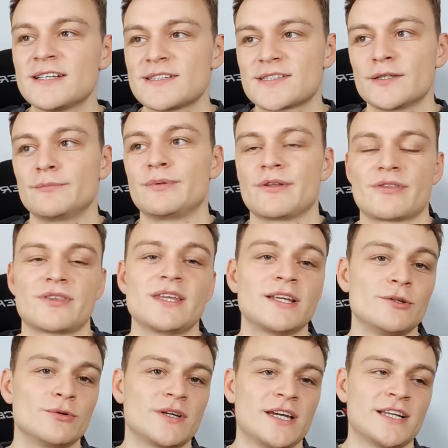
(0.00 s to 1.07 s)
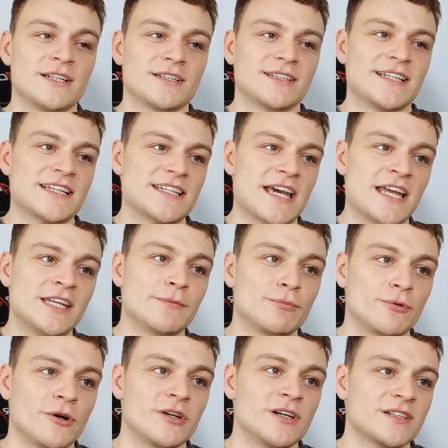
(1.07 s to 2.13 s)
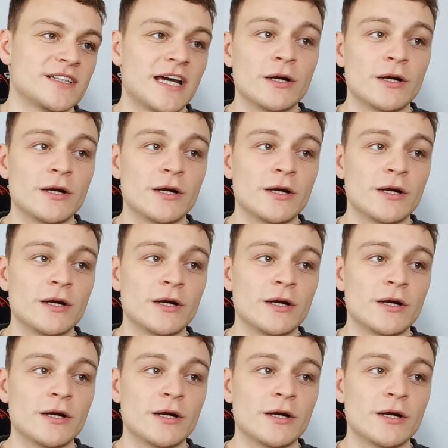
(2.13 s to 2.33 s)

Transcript: simple thing. You can get any product.